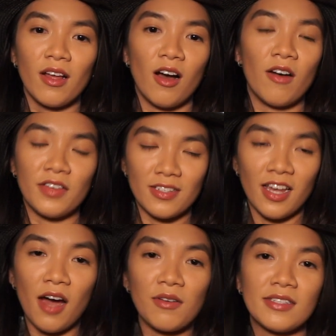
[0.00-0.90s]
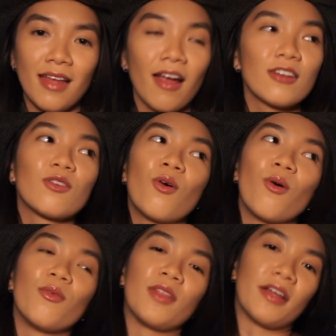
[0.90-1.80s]
obviously I was there,
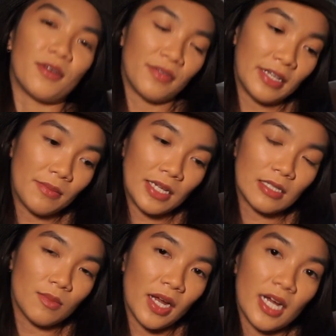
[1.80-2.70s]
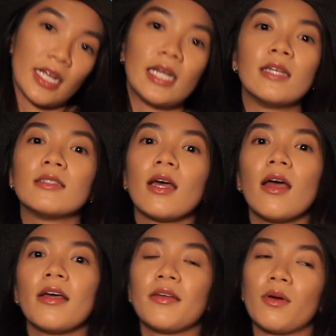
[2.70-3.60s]
so there were Vietnamese Americans,
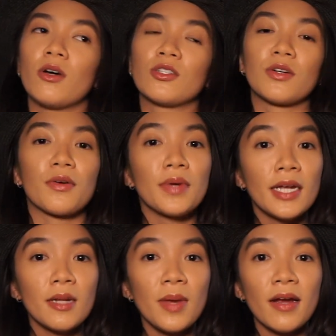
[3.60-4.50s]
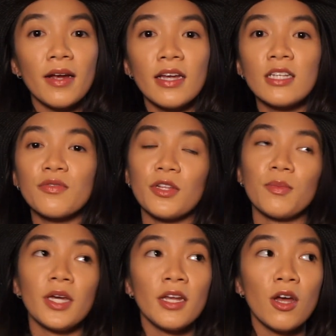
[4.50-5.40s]
there were also Korean Americans,
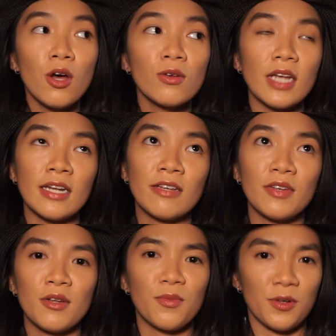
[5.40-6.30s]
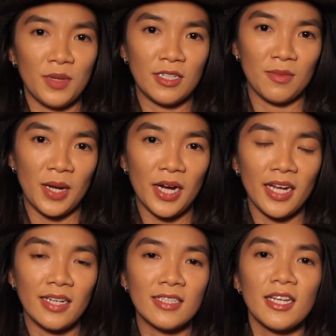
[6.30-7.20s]
Filipinos, and even Burmese
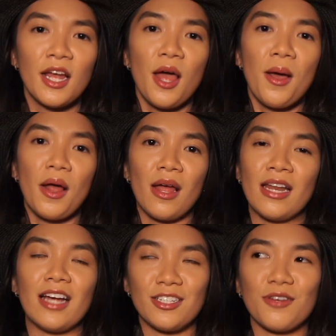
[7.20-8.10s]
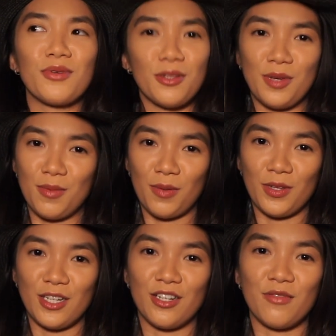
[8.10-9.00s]
Americans. And actually a really big
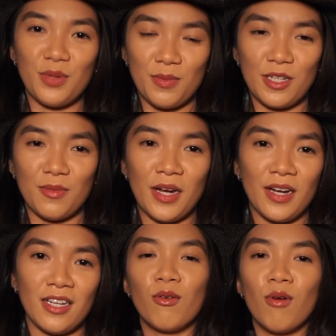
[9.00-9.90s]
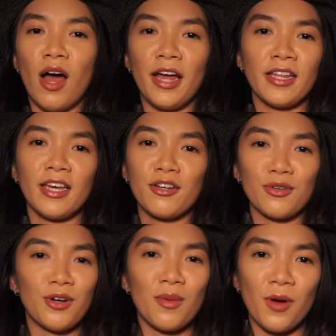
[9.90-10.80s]
population of Burmese Americans. I like
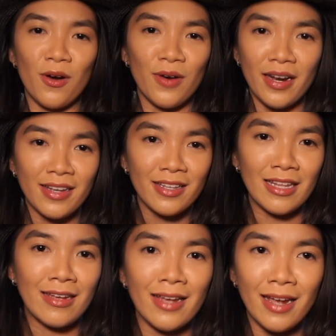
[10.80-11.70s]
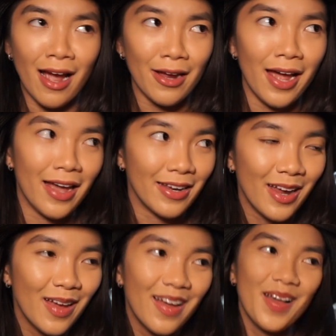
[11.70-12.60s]
grew up already thinking
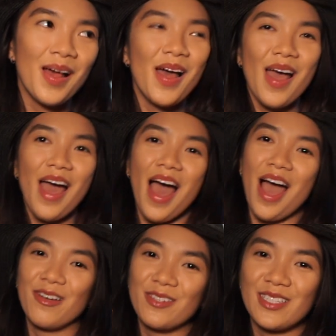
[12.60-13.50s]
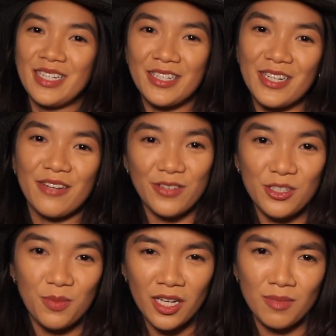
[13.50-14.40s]
I was in a diverse
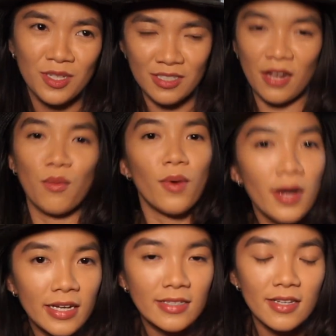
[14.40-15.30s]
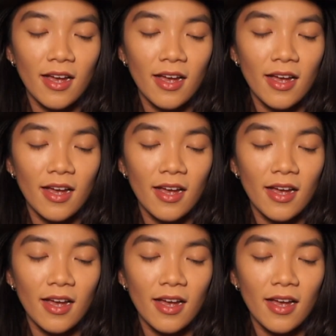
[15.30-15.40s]
place because I was,